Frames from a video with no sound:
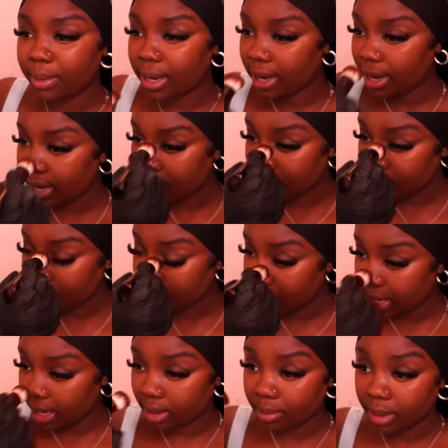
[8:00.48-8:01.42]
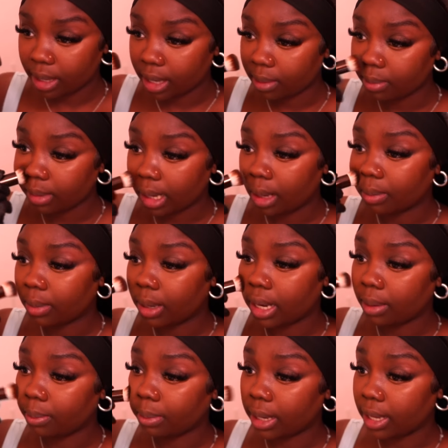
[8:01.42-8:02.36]
Blend, blend, blend, blend,
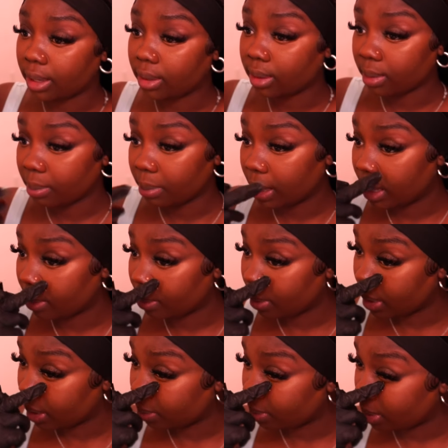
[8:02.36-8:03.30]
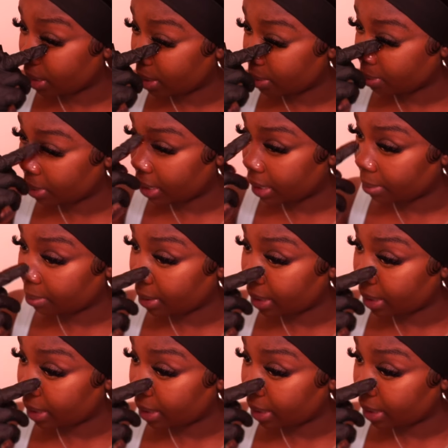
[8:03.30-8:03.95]
blend, blend, blend, blend, blend, blend,